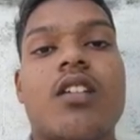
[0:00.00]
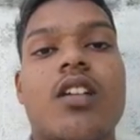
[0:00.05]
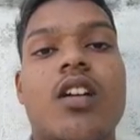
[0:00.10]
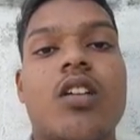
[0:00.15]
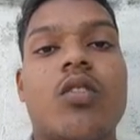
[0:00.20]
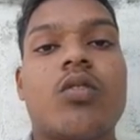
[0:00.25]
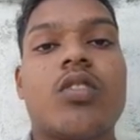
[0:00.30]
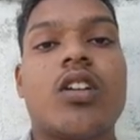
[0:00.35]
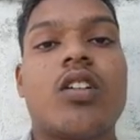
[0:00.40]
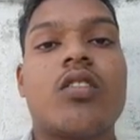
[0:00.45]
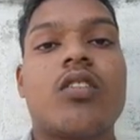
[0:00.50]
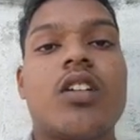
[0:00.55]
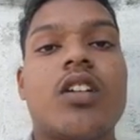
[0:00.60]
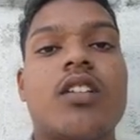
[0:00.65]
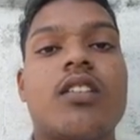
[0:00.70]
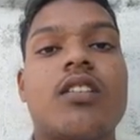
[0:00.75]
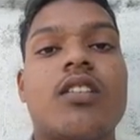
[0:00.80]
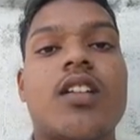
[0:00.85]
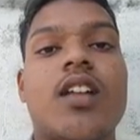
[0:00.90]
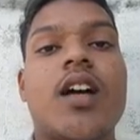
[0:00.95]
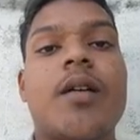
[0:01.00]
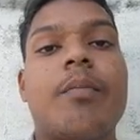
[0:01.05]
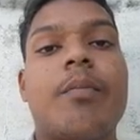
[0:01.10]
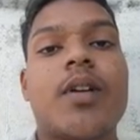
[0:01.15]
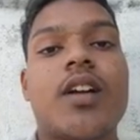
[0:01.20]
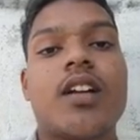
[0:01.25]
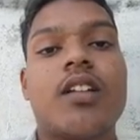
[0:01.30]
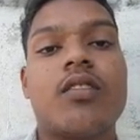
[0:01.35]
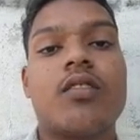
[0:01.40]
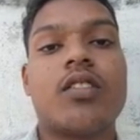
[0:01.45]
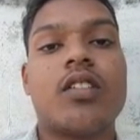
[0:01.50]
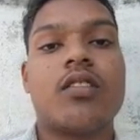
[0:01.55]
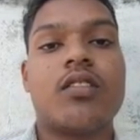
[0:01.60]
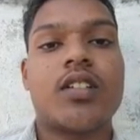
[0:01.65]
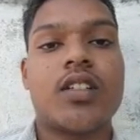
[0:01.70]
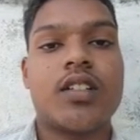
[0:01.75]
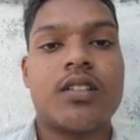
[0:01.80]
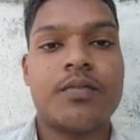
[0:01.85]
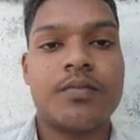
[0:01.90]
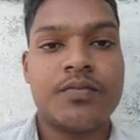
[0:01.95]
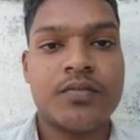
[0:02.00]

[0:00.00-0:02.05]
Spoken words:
down counter, up and down counter.